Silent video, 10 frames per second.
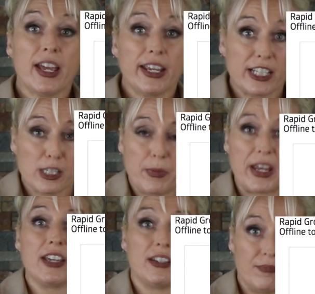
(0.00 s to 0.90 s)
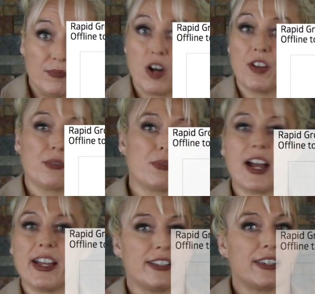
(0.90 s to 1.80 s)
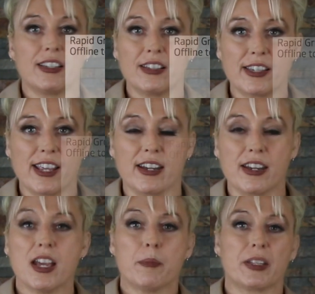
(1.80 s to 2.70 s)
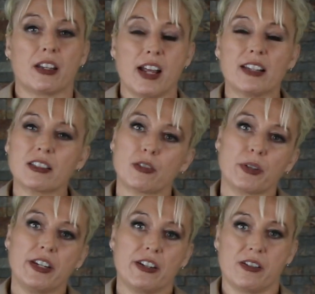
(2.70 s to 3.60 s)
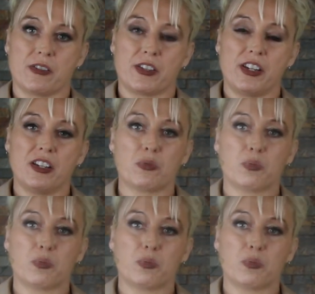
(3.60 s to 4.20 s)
it's been on the rise since then. But the last 3 years is